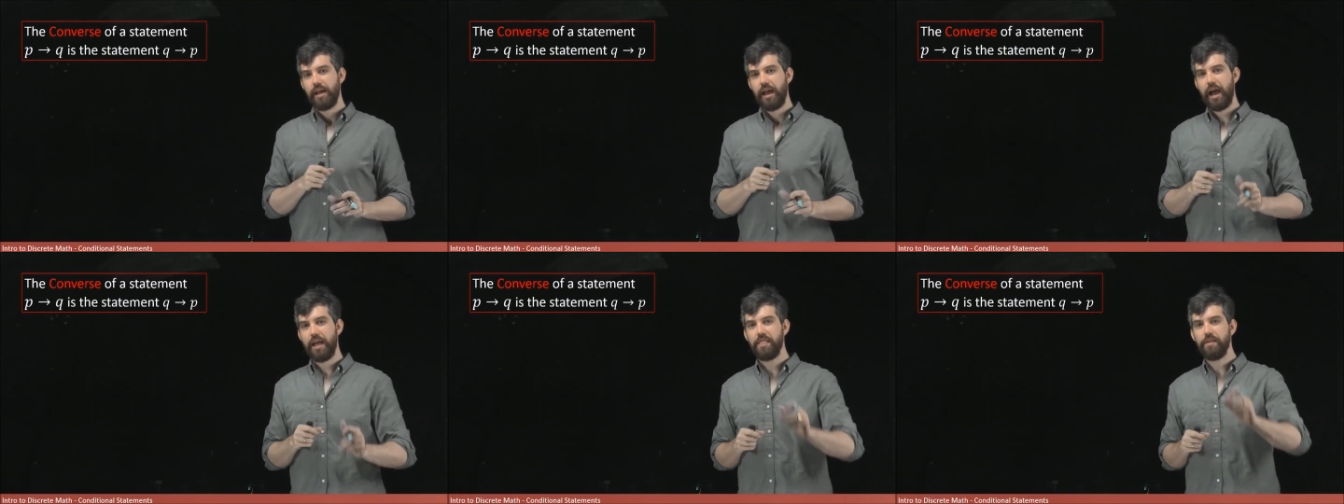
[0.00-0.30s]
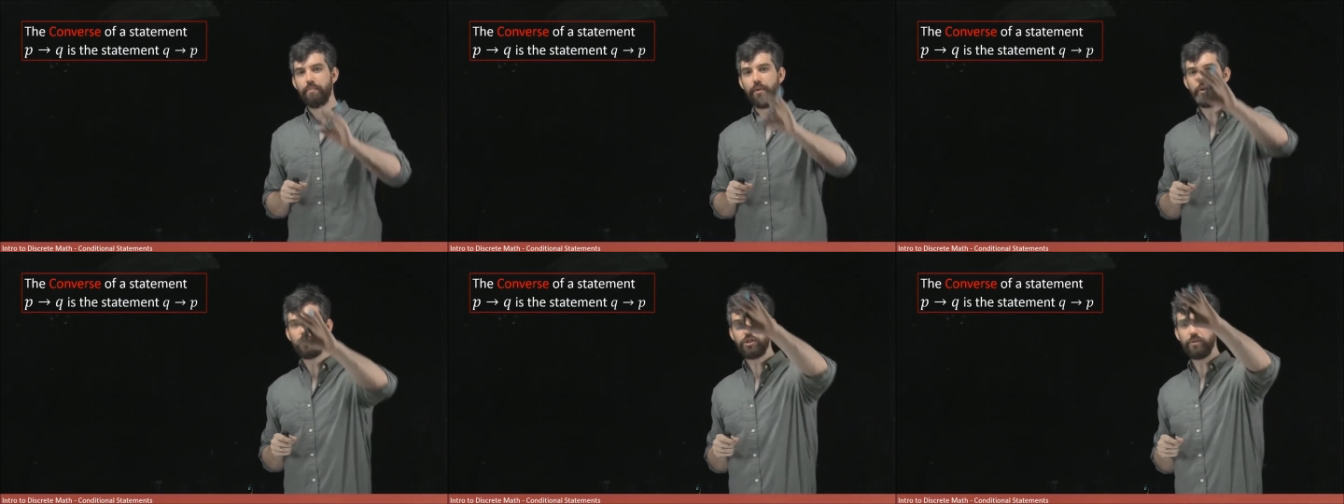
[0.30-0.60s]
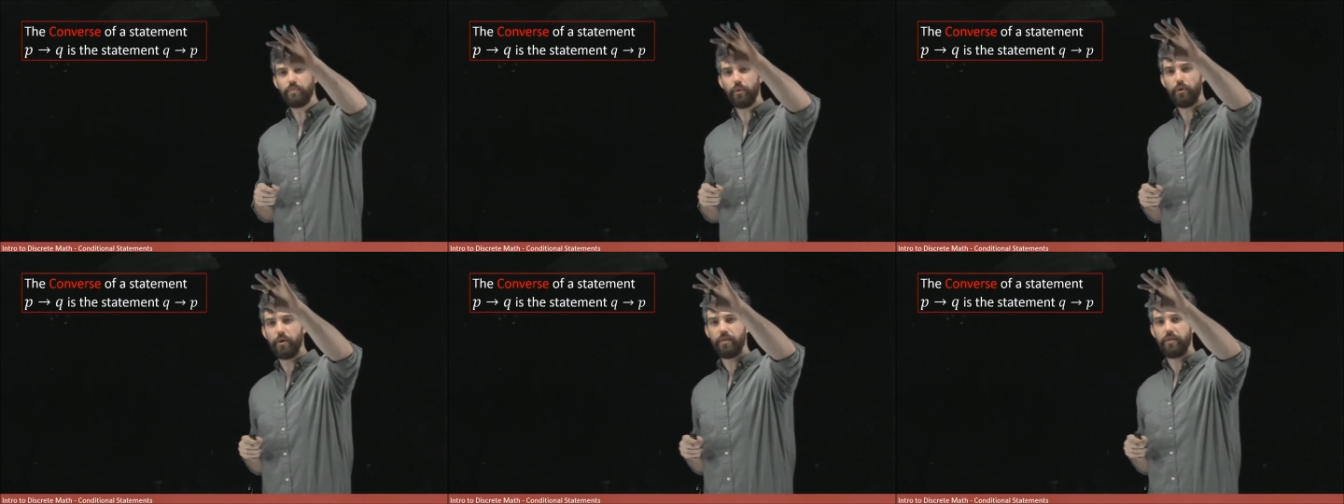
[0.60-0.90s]
And the most
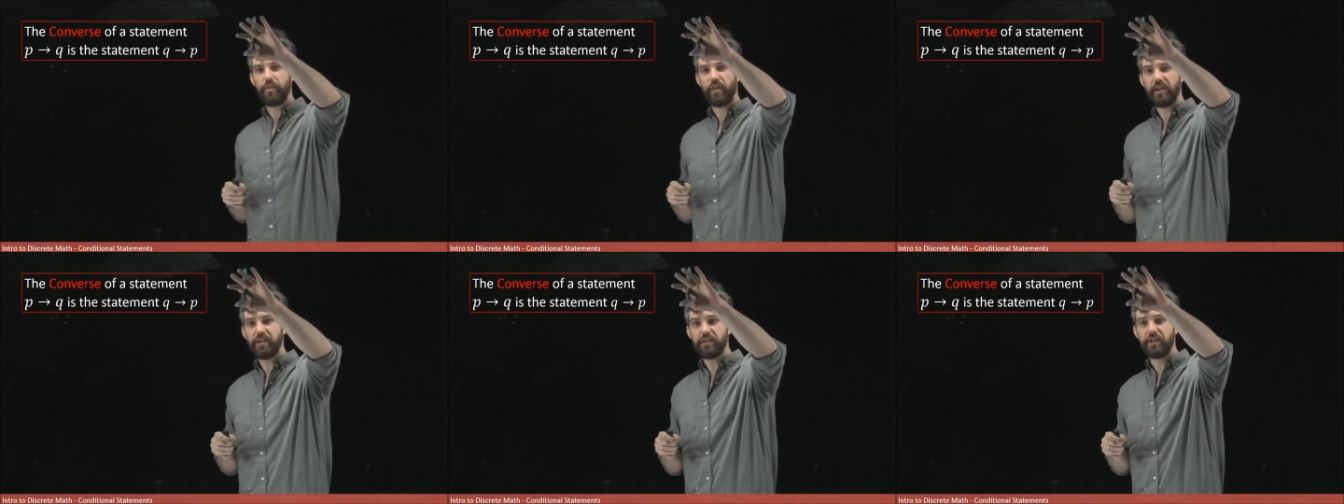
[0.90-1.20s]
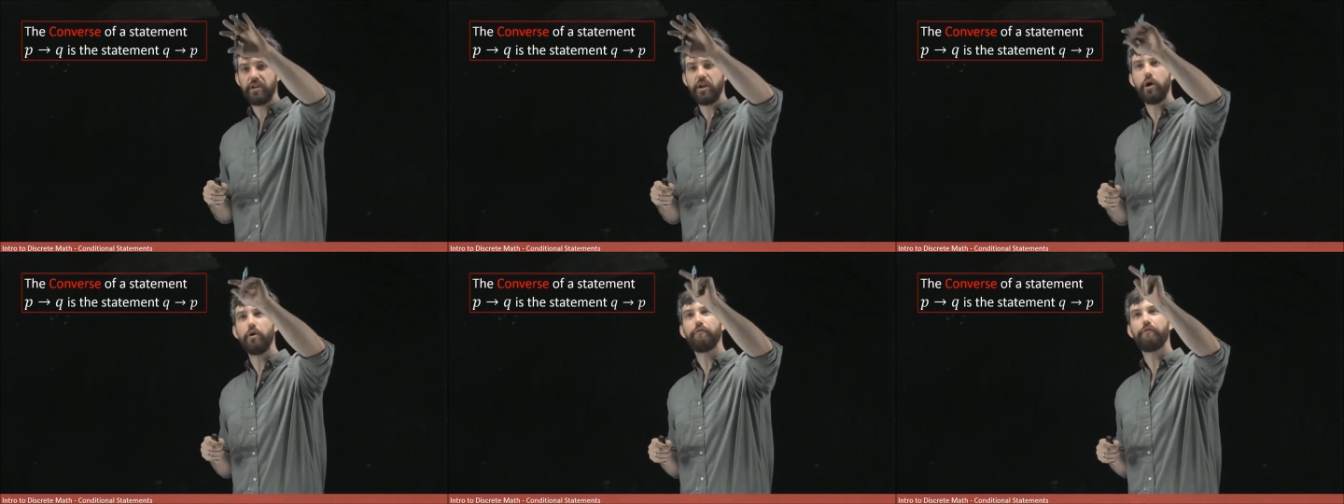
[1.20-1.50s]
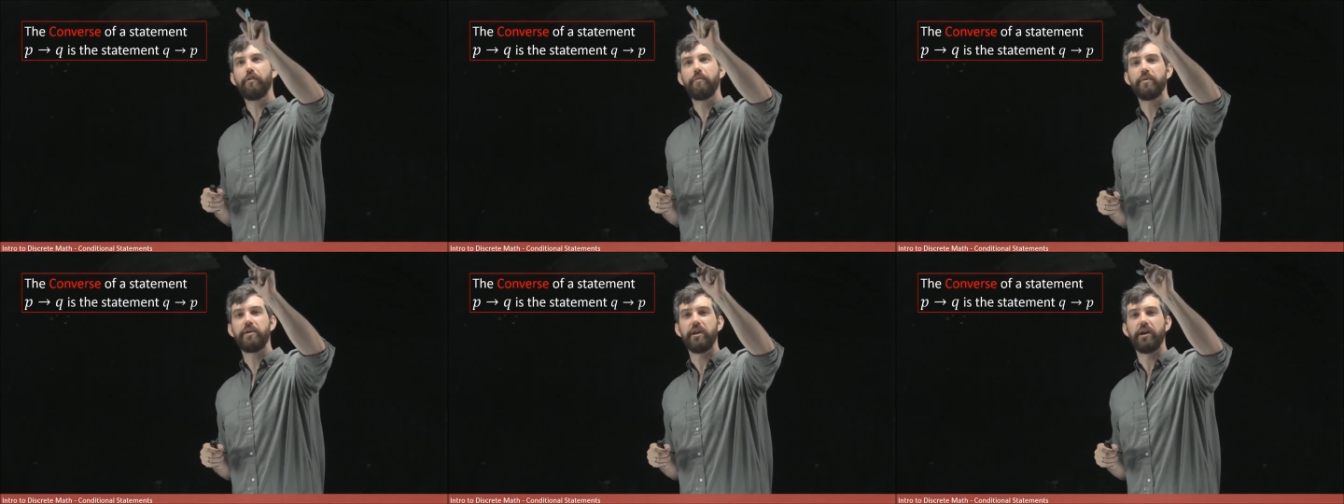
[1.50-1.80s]
important thing to note
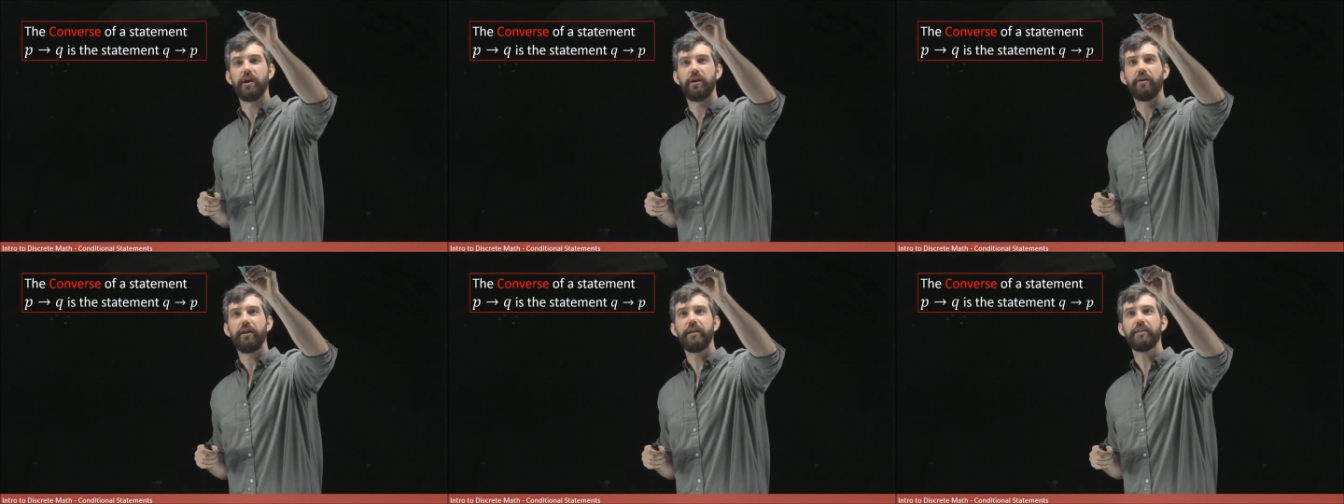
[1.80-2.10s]
from here